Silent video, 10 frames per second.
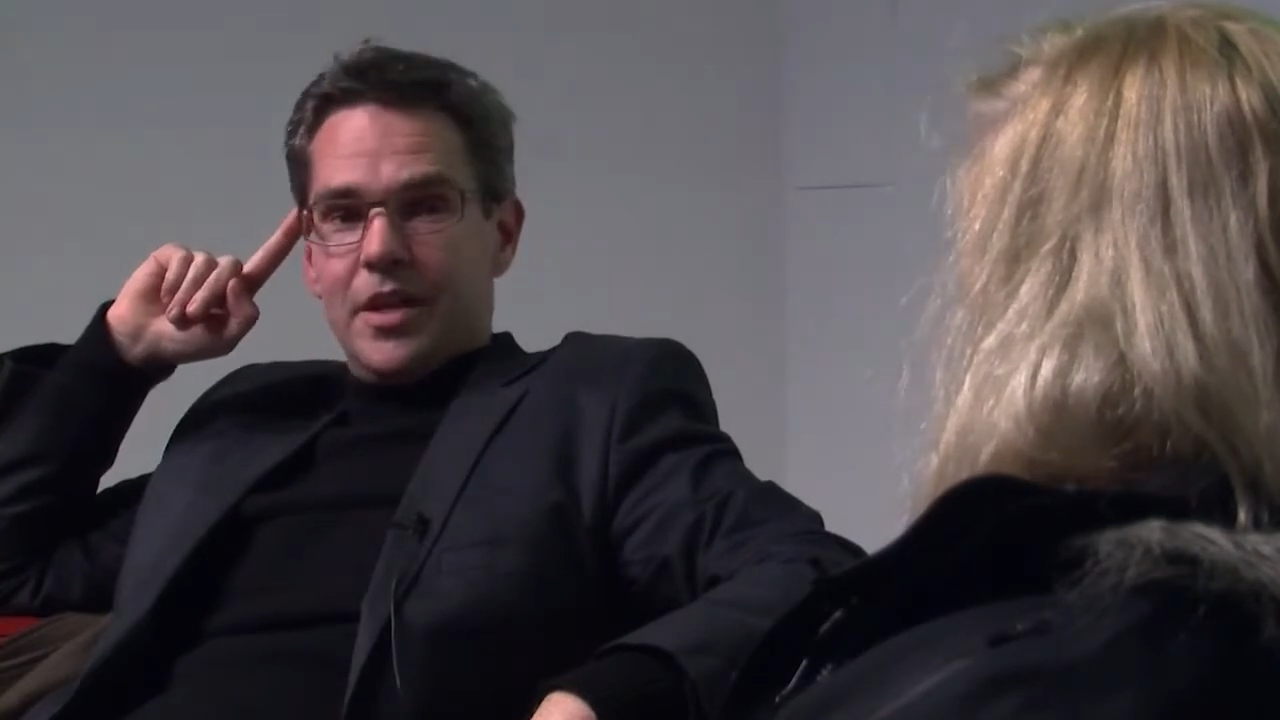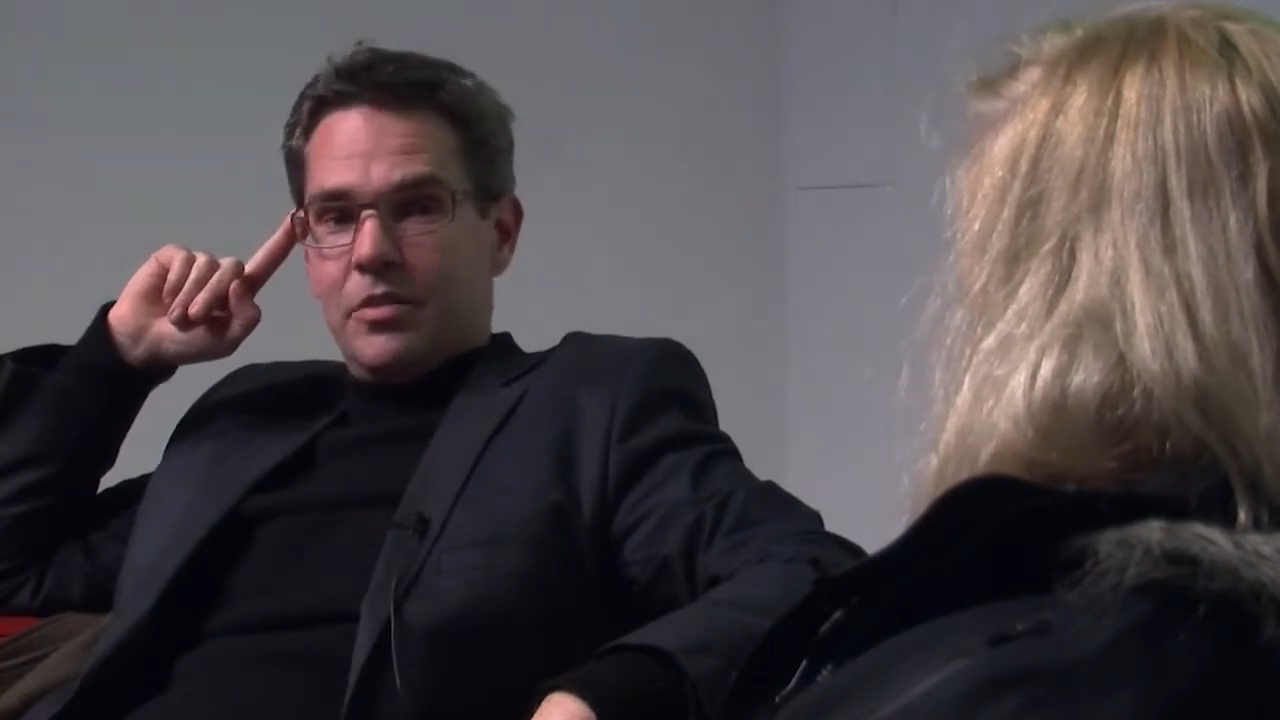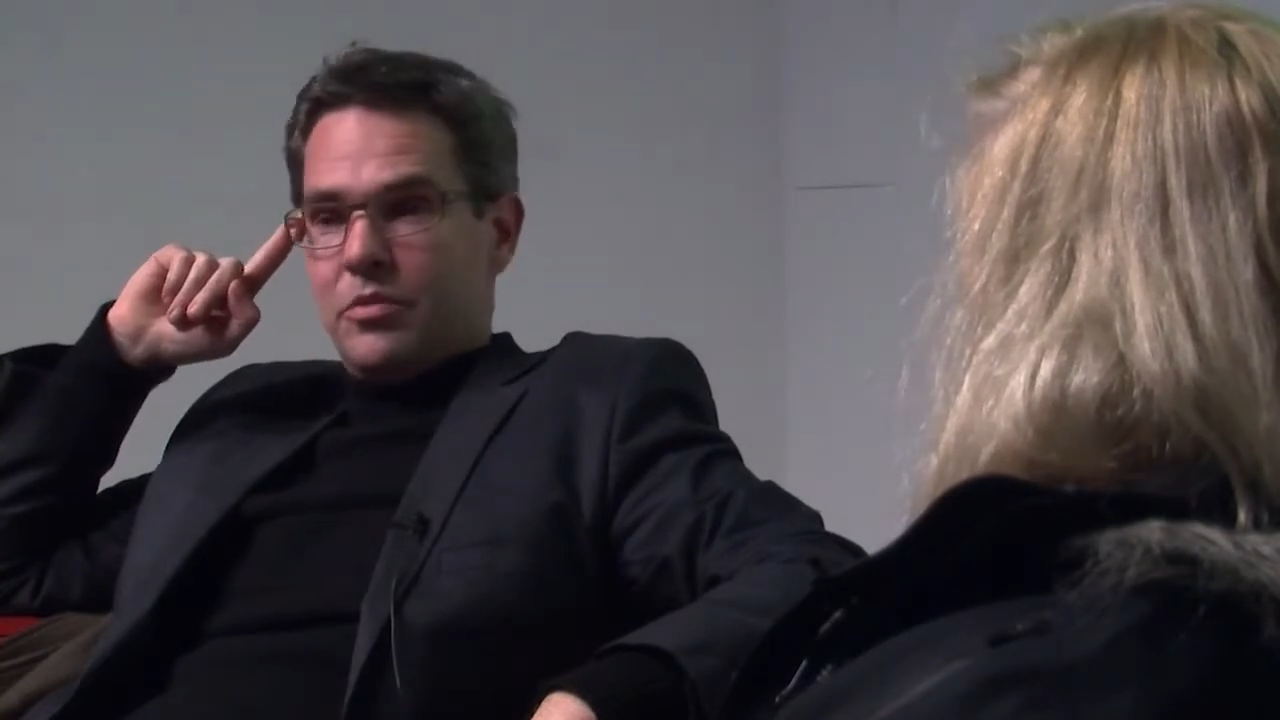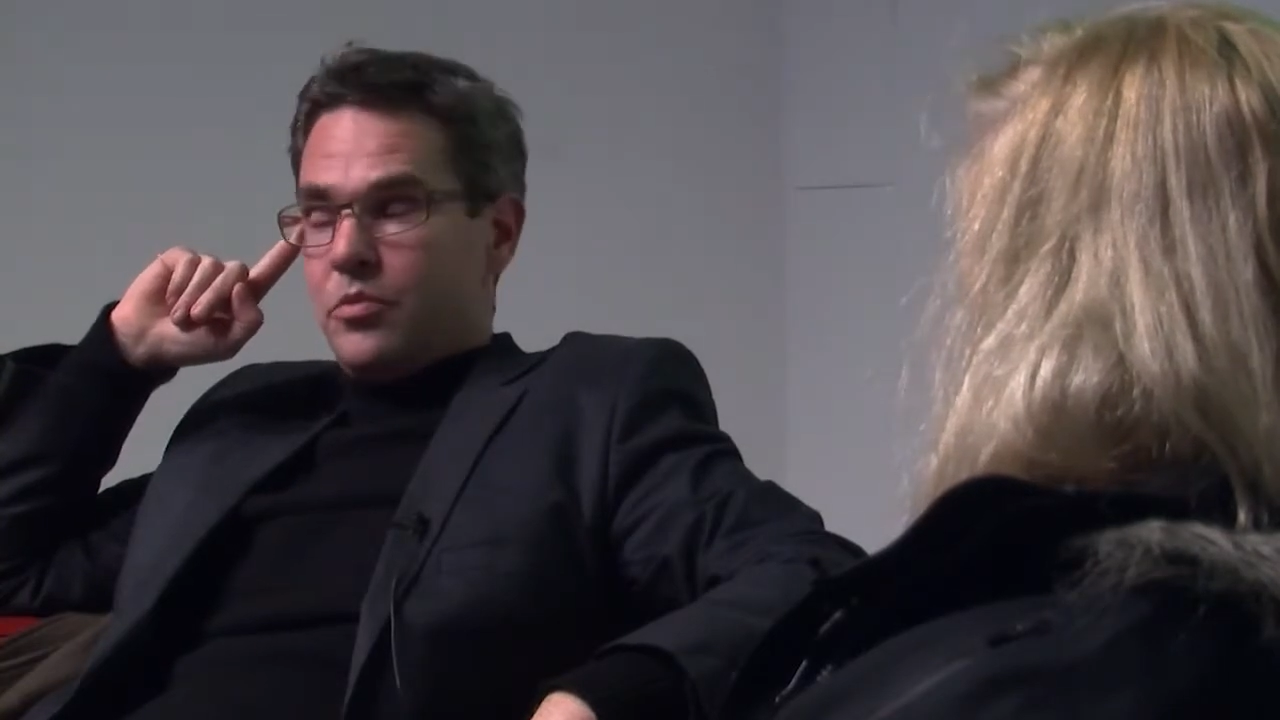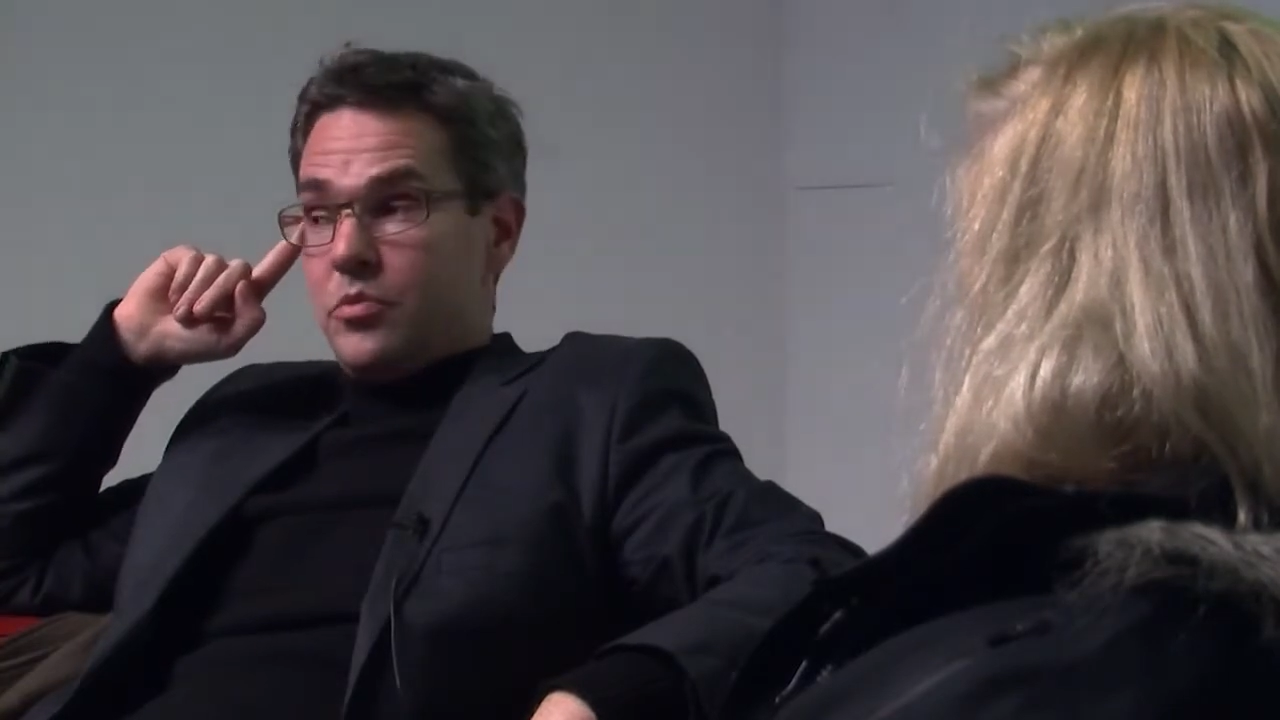
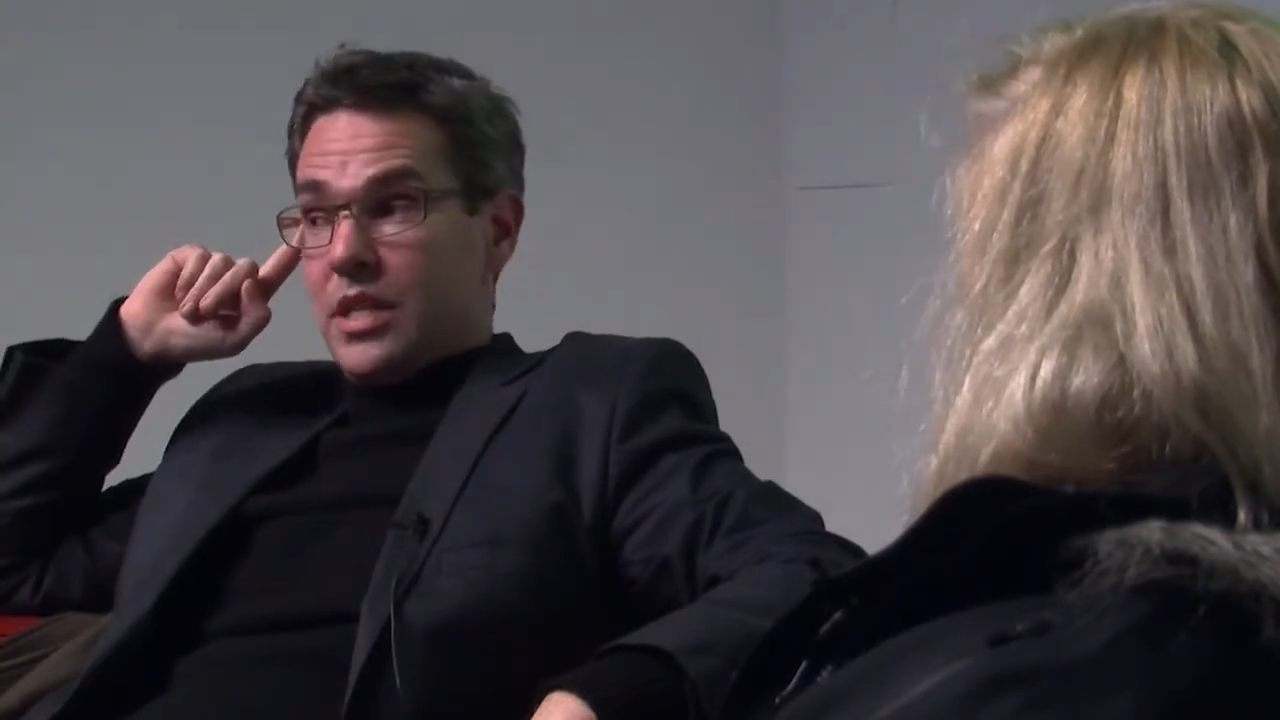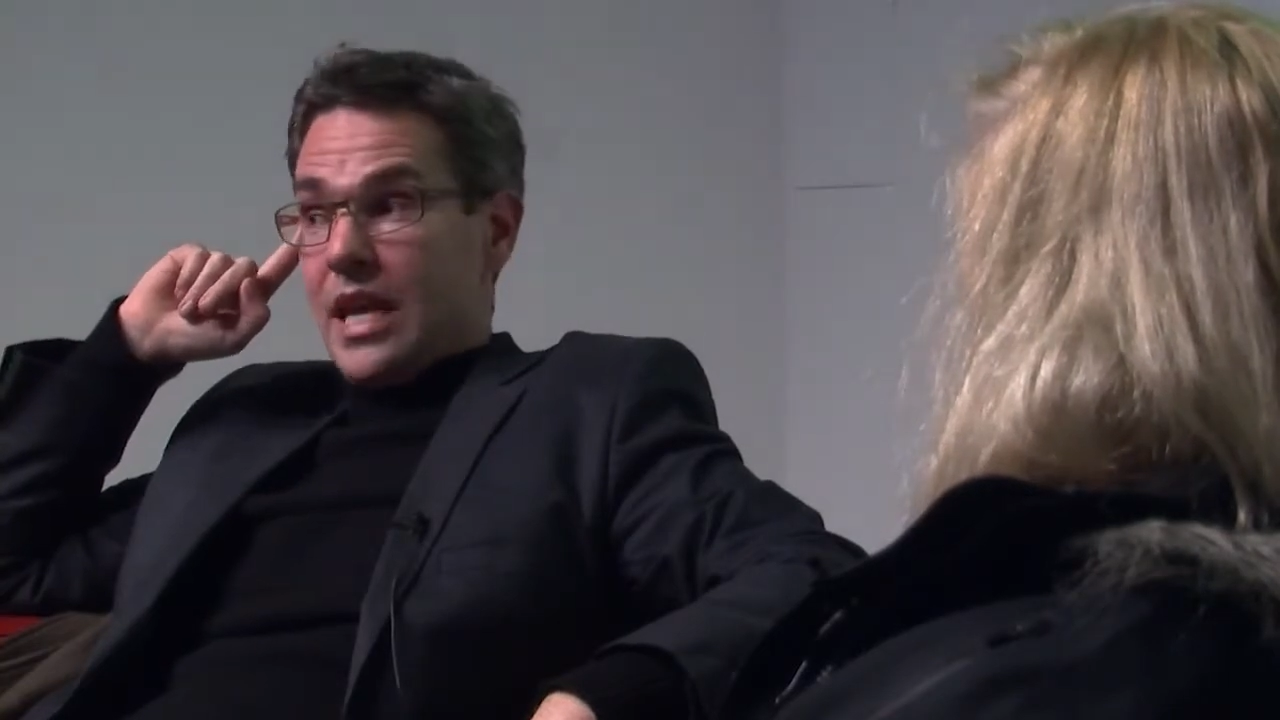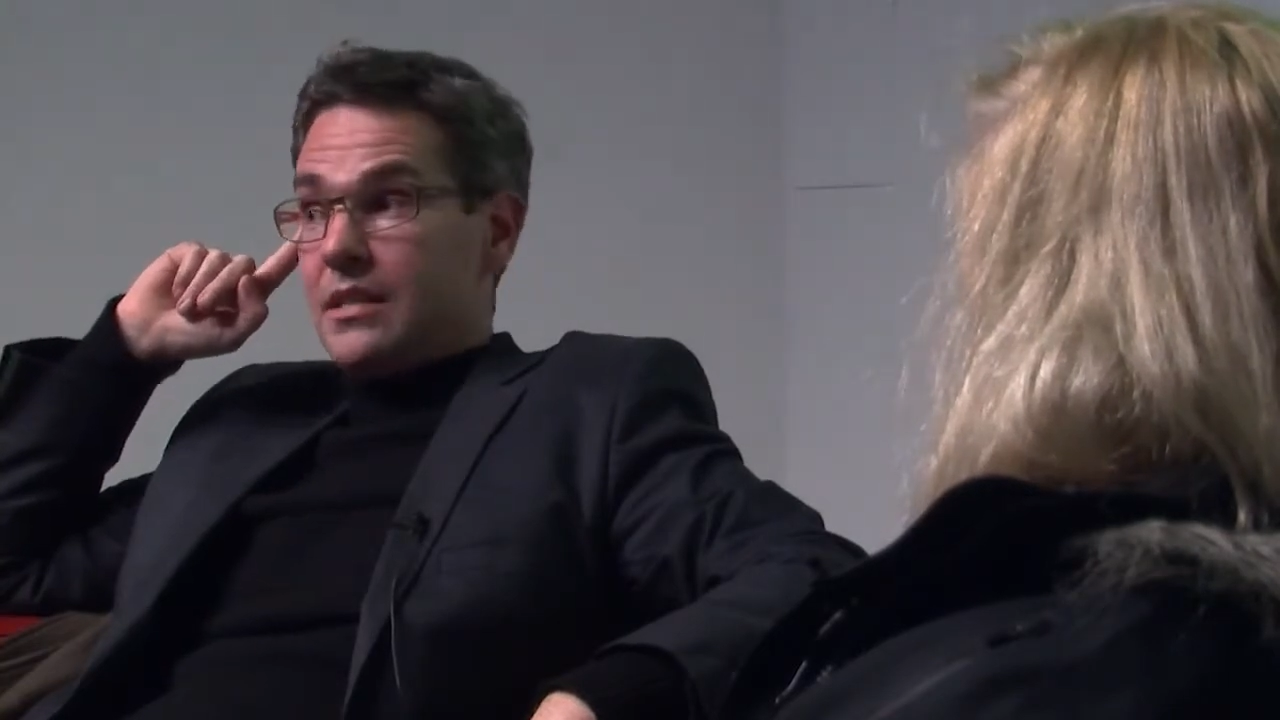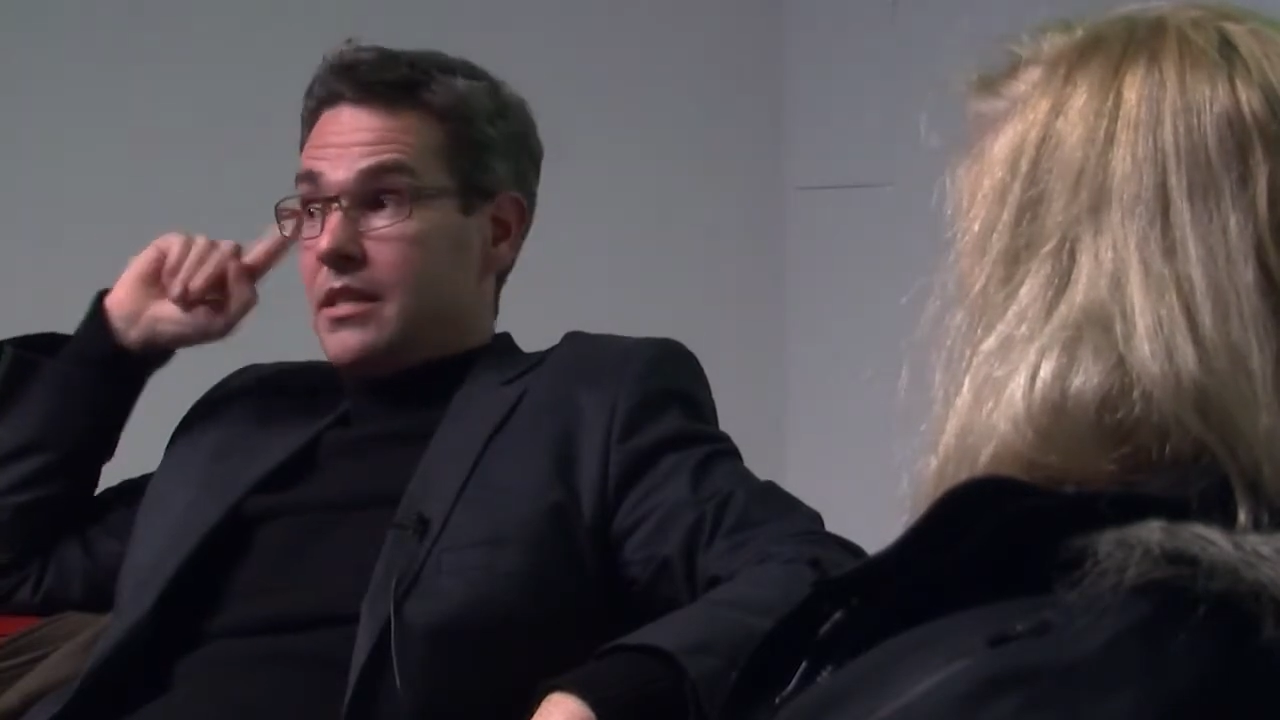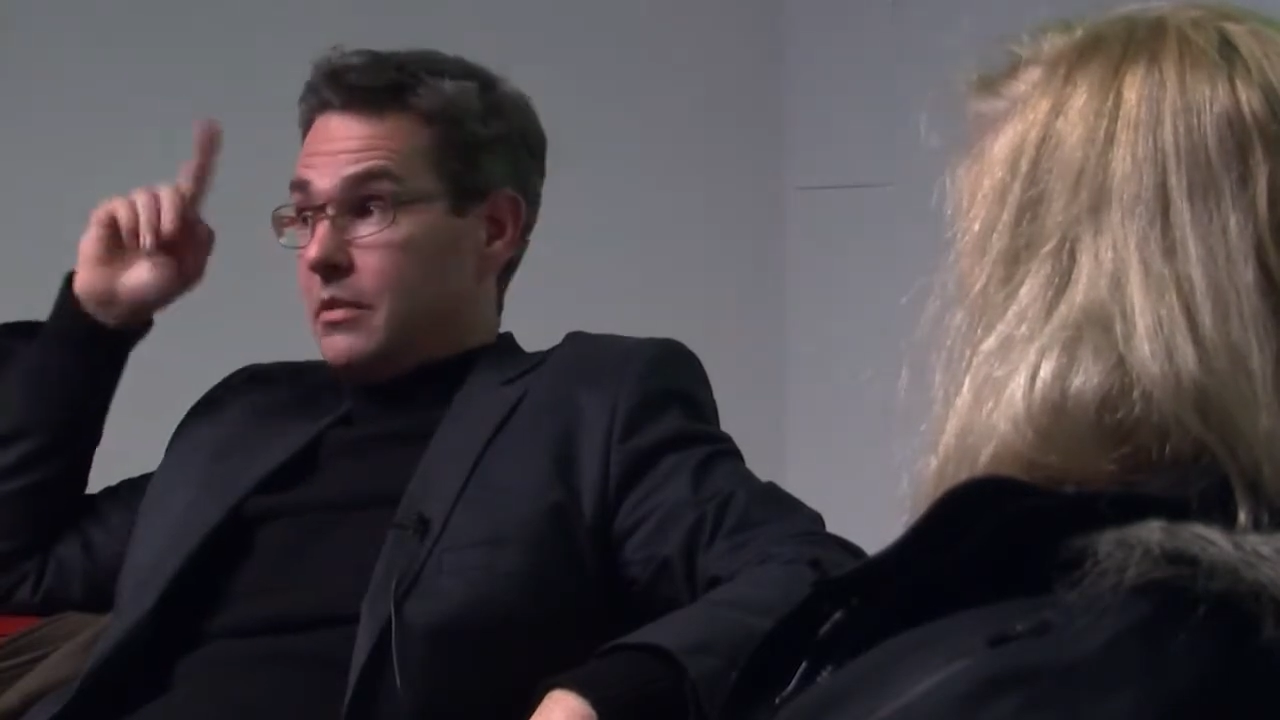
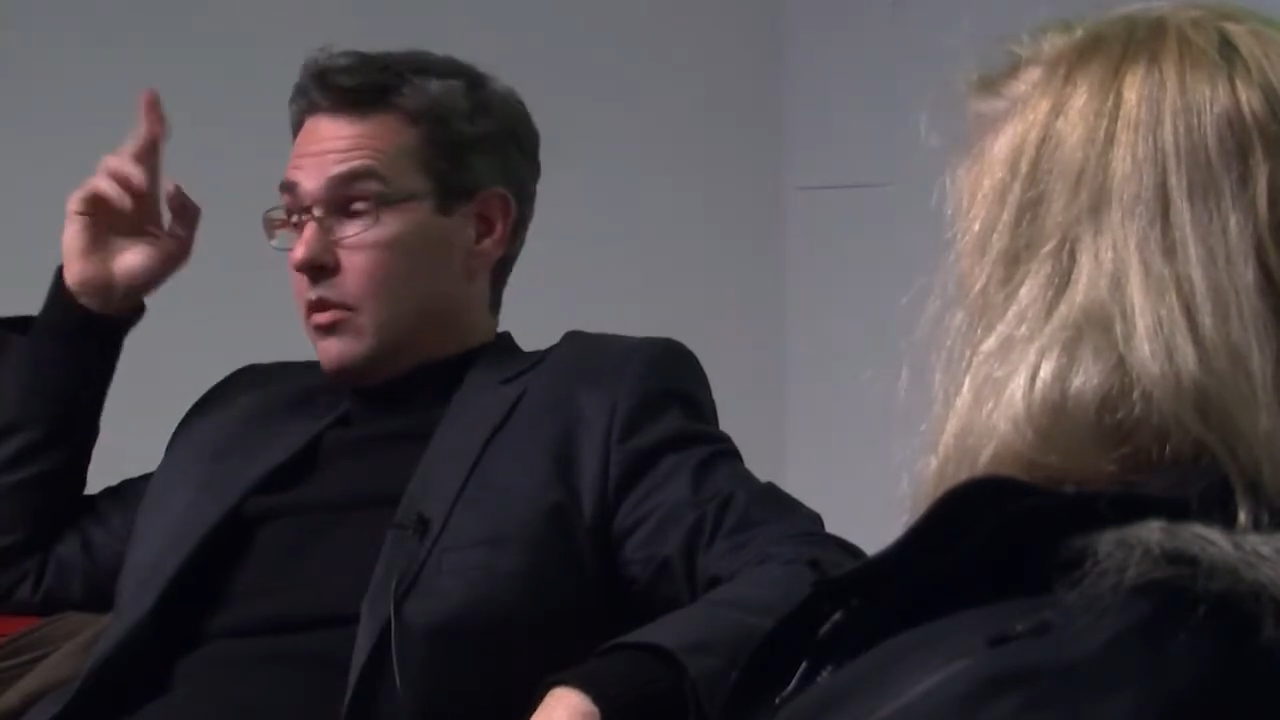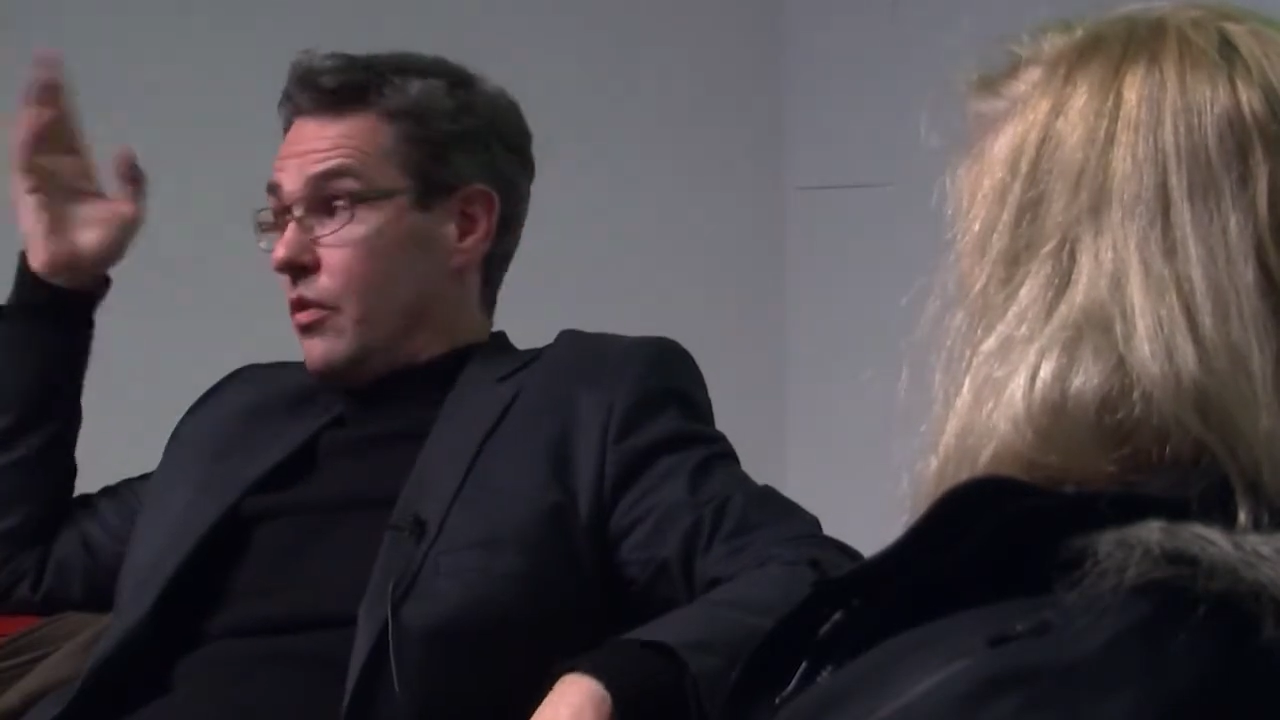enthusiastic,